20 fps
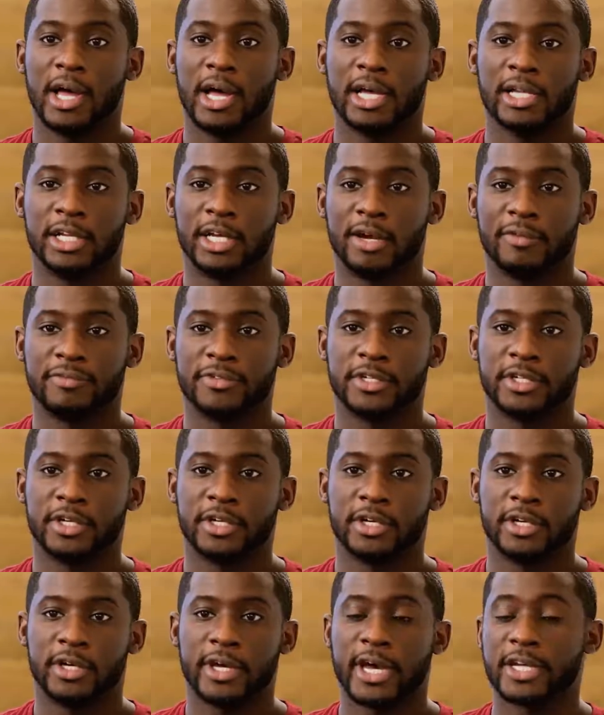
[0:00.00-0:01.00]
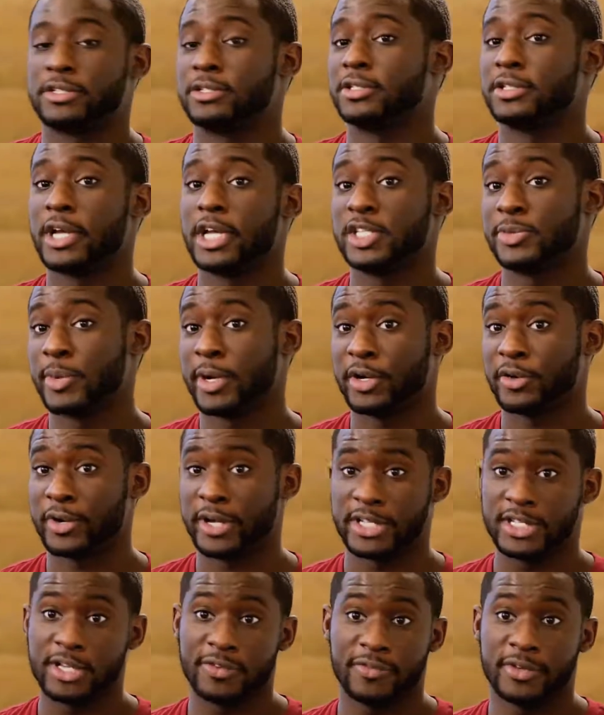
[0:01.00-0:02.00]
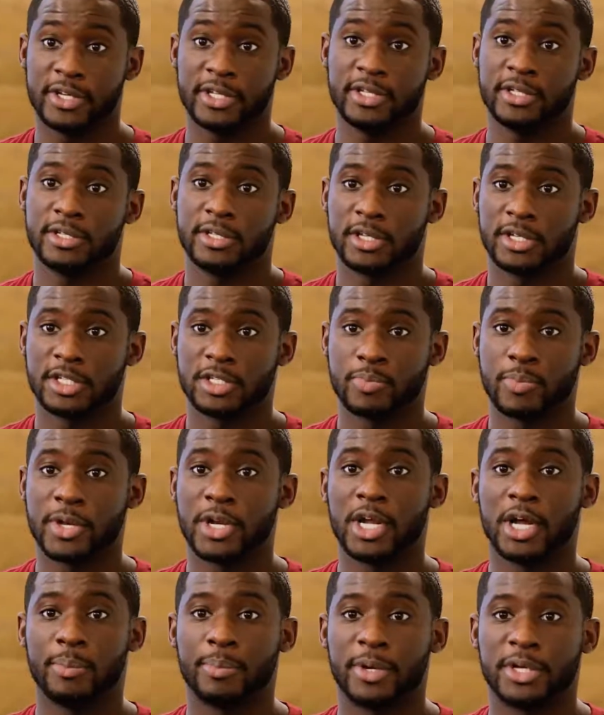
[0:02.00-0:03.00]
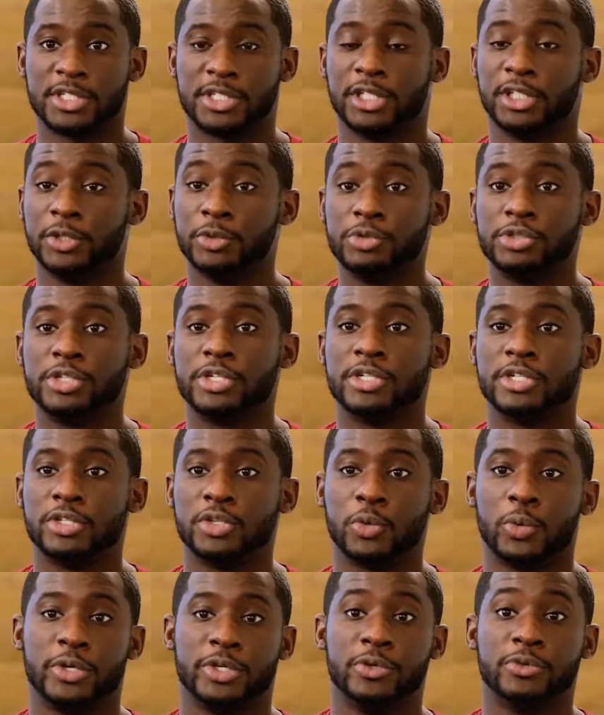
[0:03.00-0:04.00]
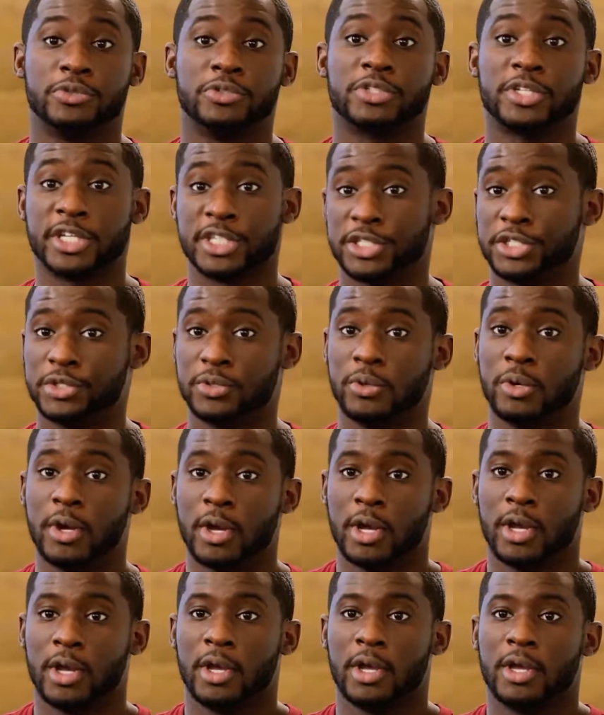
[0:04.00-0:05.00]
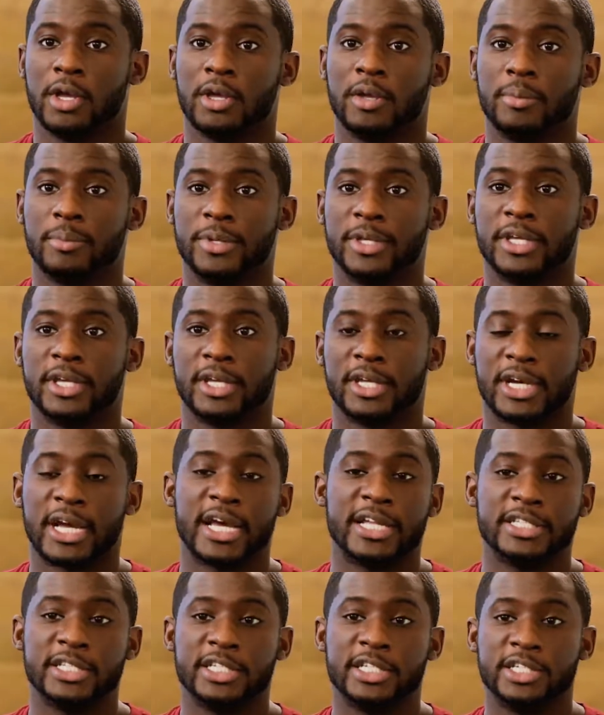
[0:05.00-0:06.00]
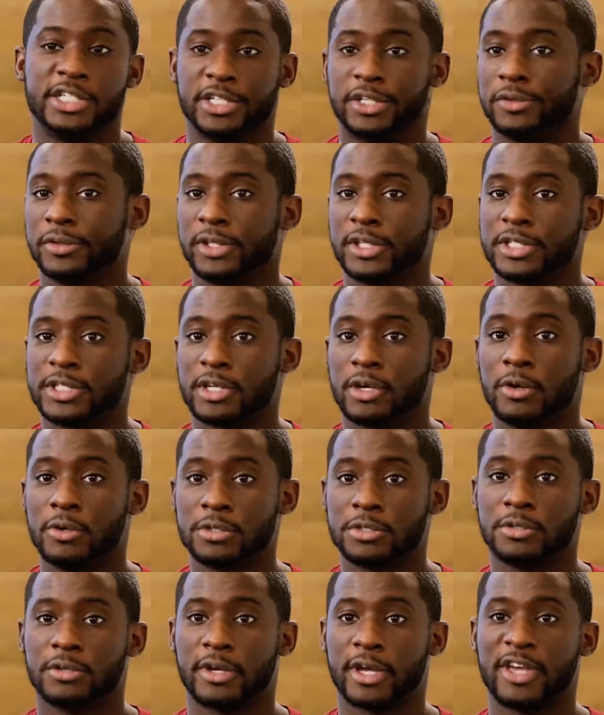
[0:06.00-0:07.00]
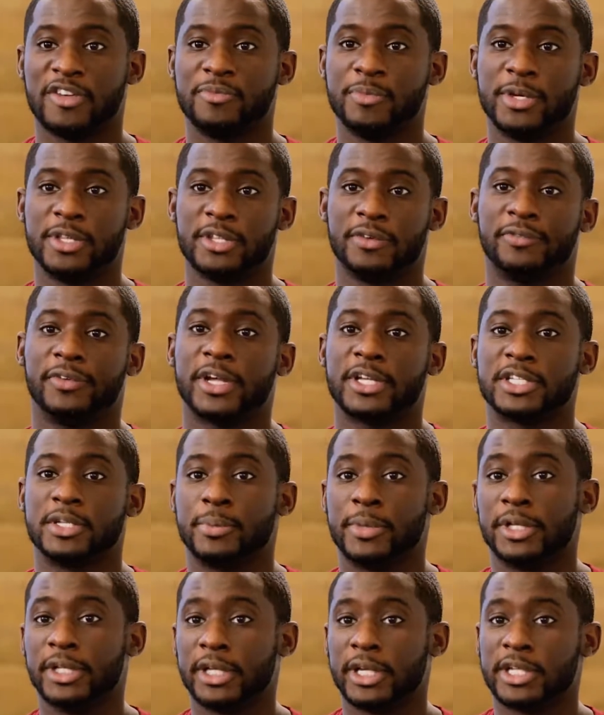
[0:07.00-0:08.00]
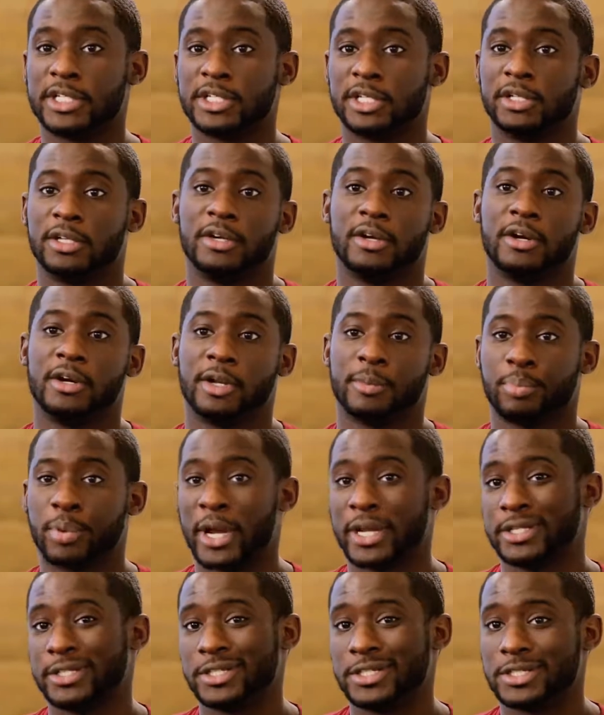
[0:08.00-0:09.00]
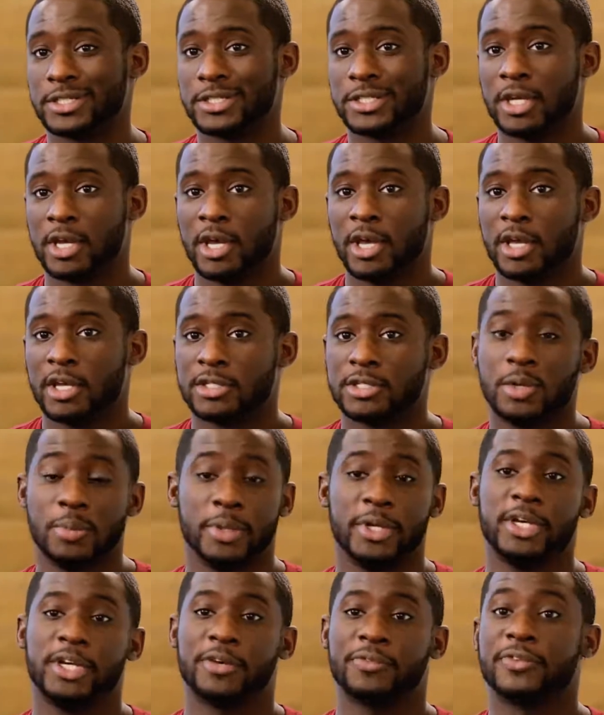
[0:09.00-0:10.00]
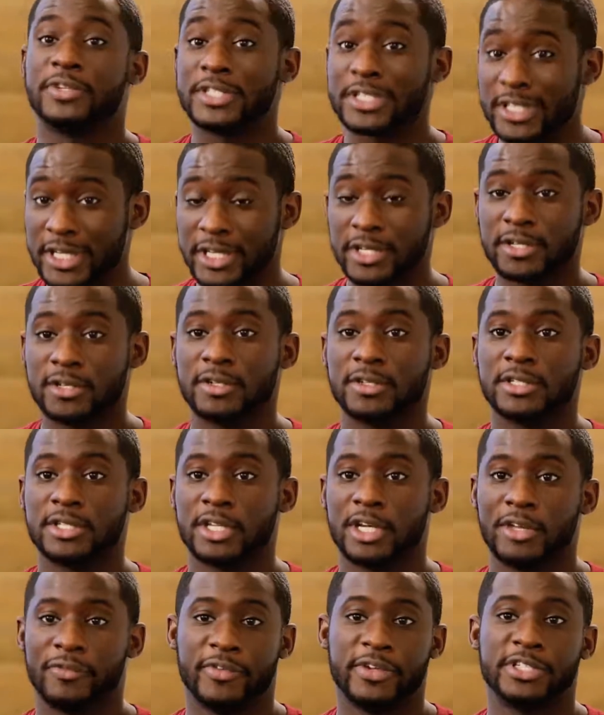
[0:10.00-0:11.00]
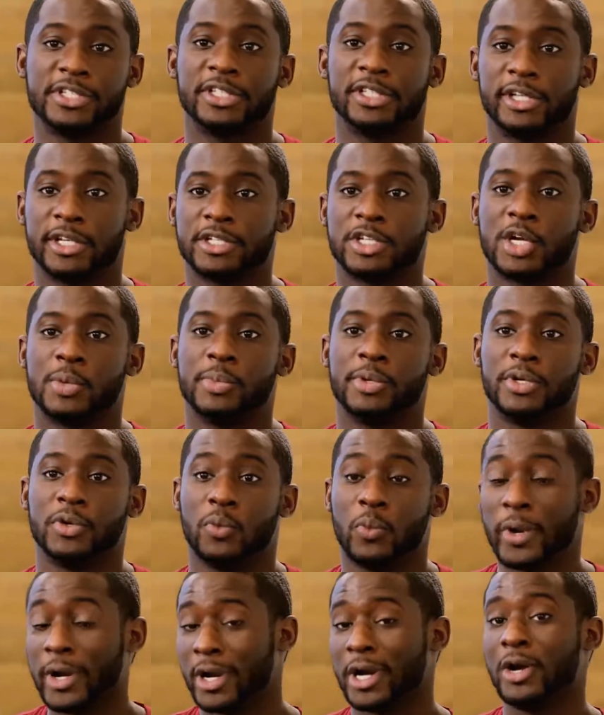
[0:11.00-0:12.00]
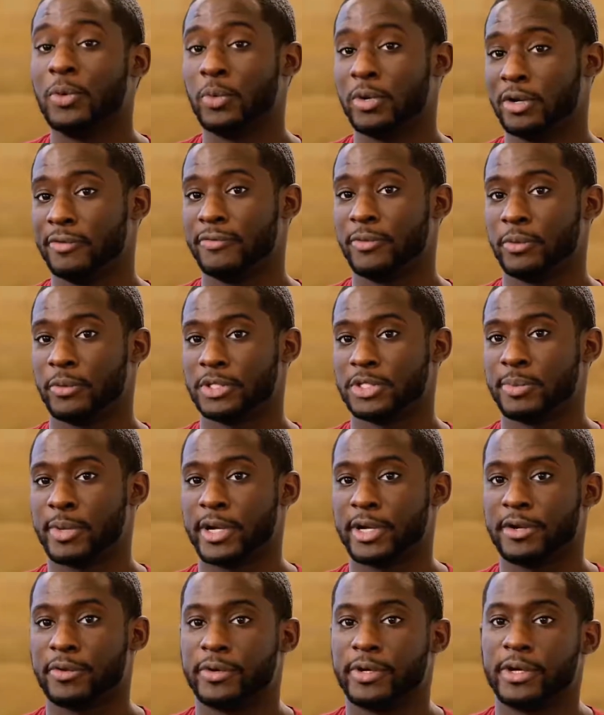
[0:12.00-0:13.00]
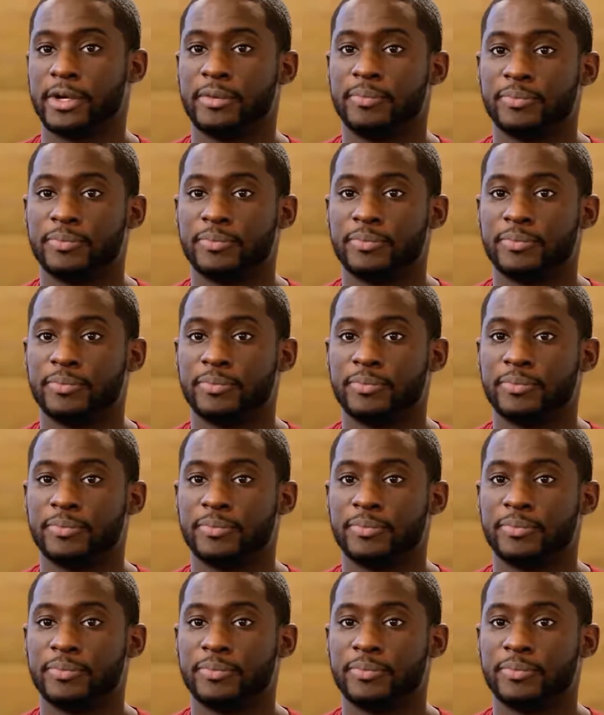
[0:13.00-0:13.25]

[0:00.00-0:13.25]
I love to exercise my creativity to spin up a solution to a user's issue. Being an IT generalist also gave me the flexibility to learn and practice so many different skills and eventually determine where I want to focus my career.